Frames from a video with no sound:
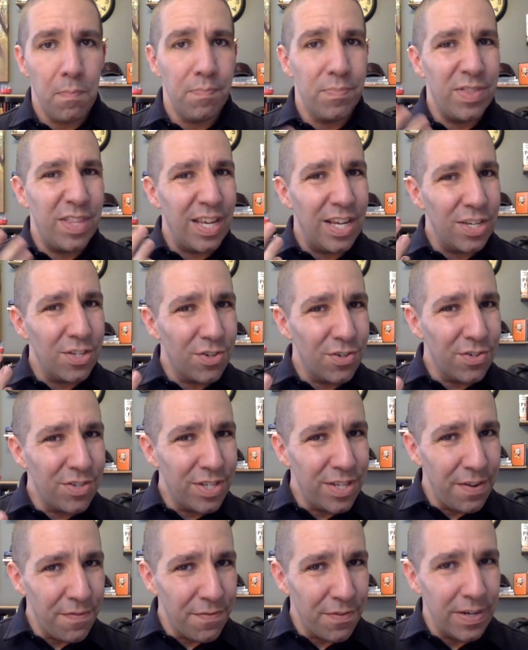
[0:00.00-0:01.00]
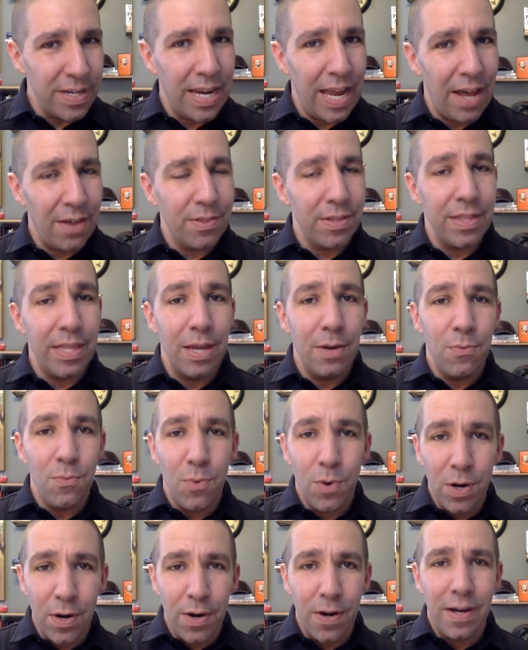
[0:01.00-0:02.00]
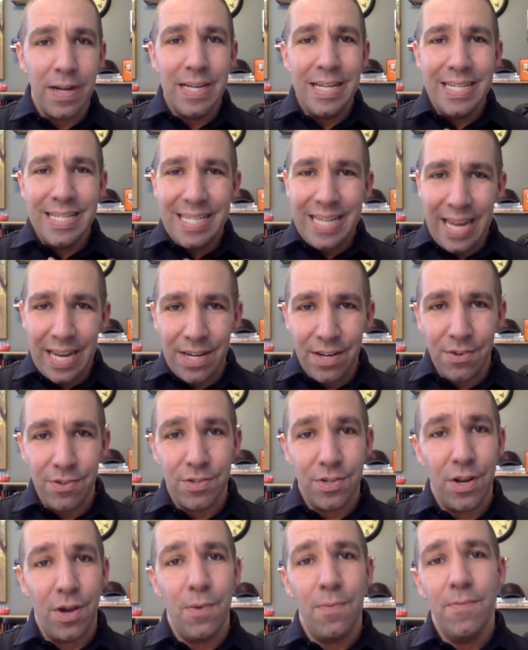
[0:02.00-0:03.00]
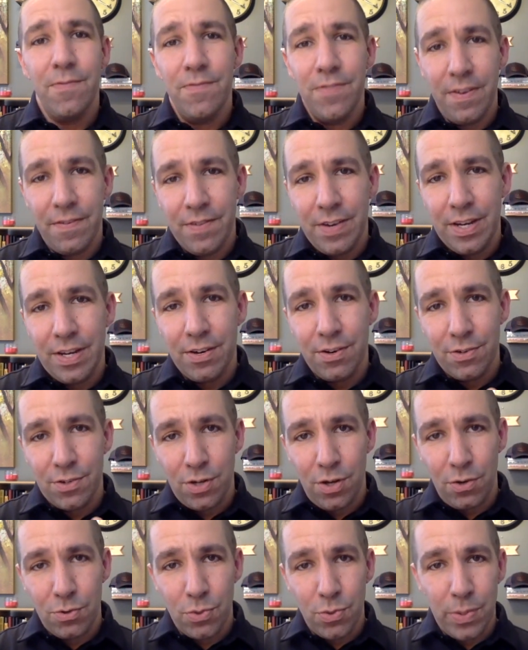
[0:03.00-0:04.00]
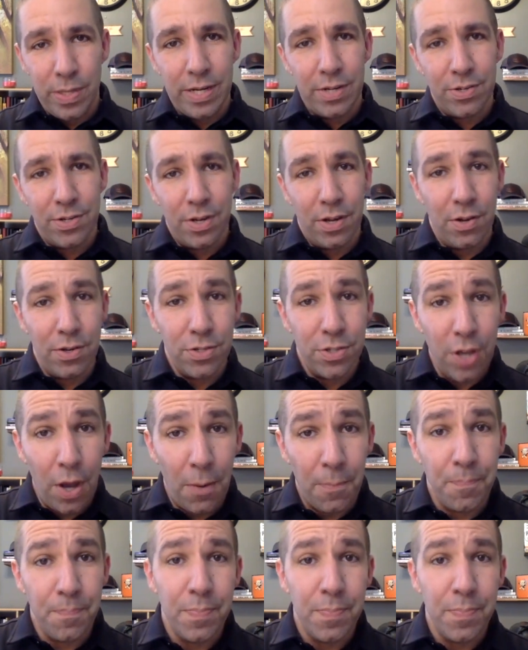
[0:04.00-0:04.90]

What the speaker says: Things are different now than they were 10 years ago, 15 years ago, 20 years ago. So